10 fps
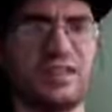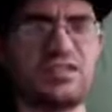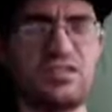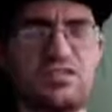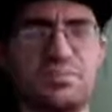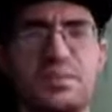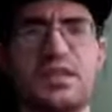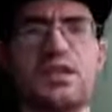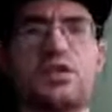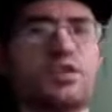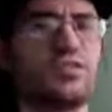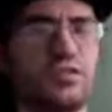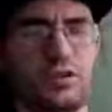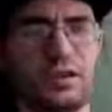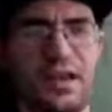Like, this is
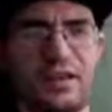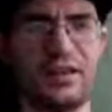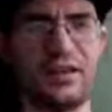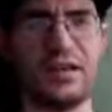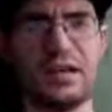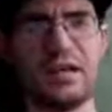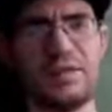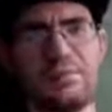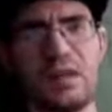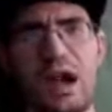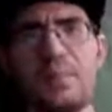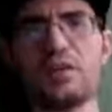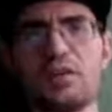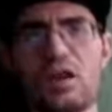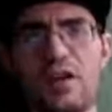beautiful. Like, I'm
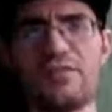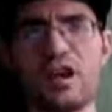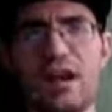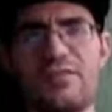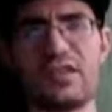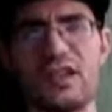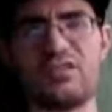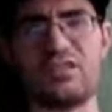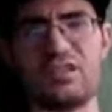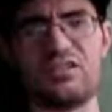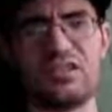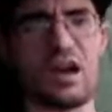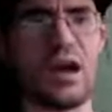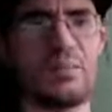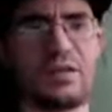a lover of Evanescence.
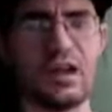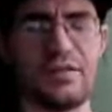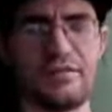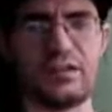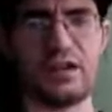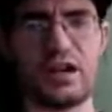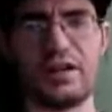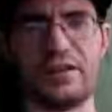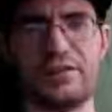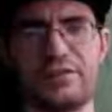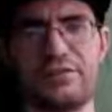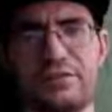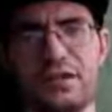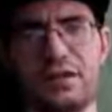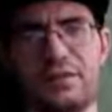I'm a lover of
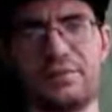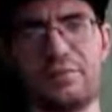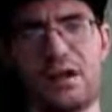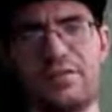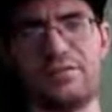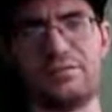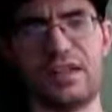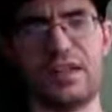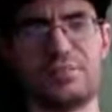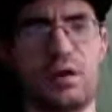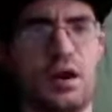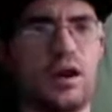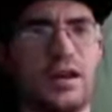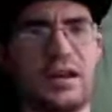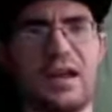Linkin
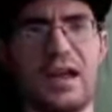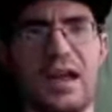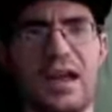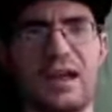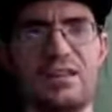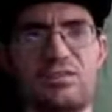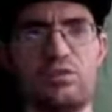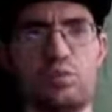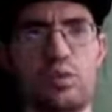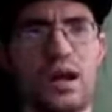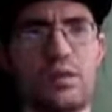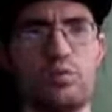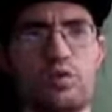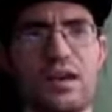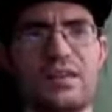Park. And when I
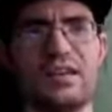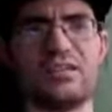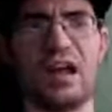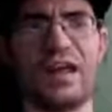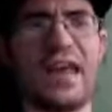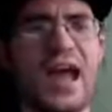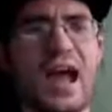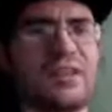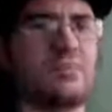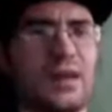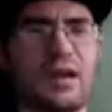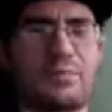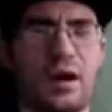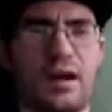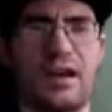read this, I had to make a
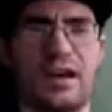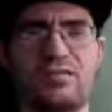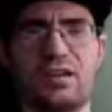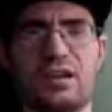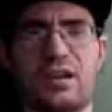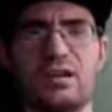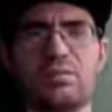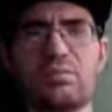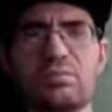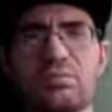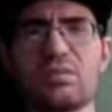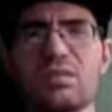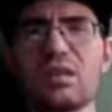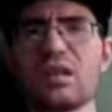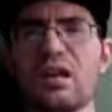podcast on it
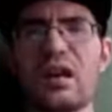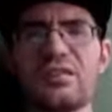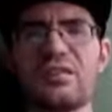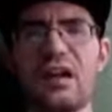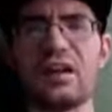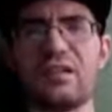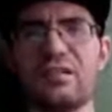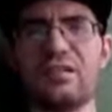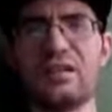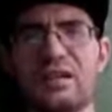because, like,